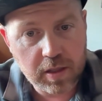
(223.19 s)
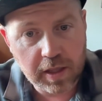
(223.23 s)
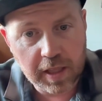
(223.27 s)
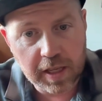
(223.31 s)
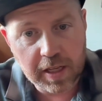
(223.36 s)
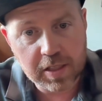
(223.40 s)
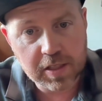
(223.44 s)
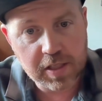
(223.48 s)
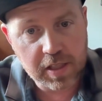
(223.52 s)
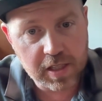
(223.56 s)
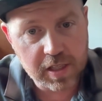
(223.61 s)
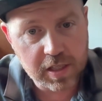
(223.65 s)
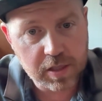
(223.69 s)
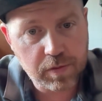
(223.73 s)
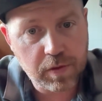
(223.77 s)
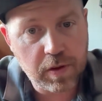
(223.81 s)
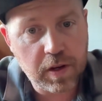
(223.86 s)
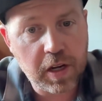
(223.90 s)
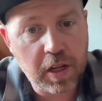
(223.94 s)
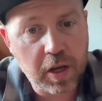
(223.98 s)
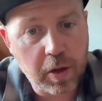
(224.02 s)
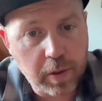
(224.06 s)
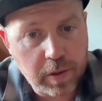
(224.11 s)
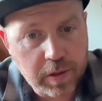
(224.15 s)
link to this
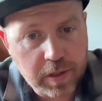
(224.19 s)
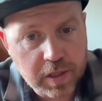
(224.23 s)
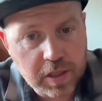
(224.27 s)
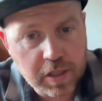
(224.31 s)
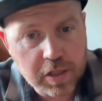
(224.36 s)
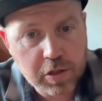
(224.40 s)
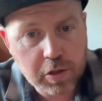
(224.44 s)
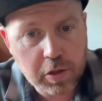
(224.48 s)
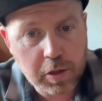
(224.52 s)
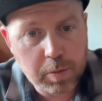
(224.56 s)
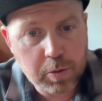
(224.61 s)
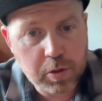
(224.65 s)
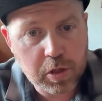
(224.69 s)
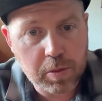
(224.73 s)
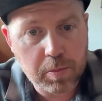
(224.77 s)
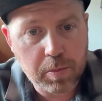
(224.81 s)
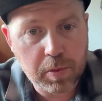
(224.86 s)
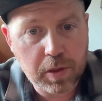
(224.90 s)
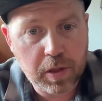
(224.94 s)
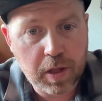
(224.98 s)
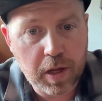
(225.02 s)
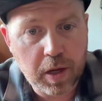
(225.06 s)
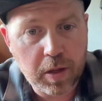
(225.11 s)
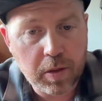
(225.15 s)
video in the description
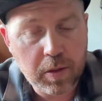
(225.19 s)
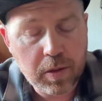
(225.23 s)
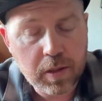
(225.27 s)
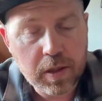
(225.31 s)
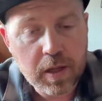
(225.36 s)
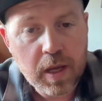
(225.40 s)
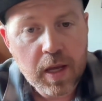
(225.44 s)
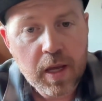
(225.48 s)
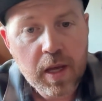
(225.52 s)
below.